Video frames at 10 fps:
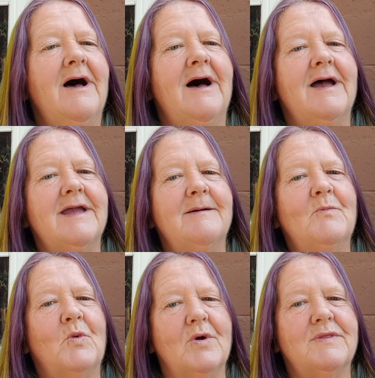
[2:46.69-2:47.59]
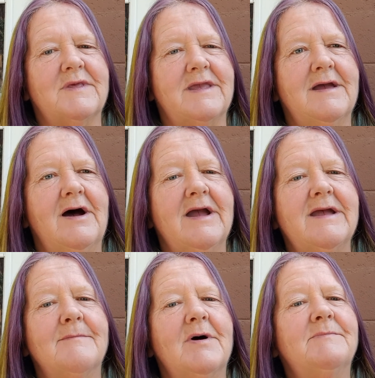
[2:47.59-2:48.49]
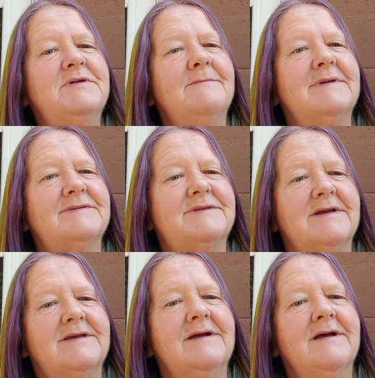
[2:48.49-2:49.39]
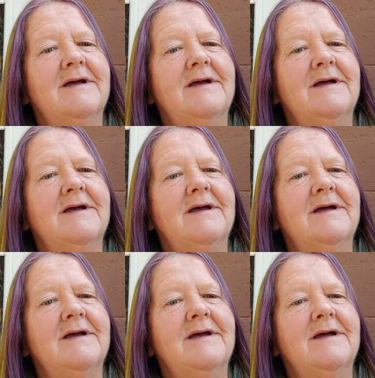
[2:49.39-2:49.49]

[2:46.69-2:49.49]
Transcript: I am worthy. I am optimistic.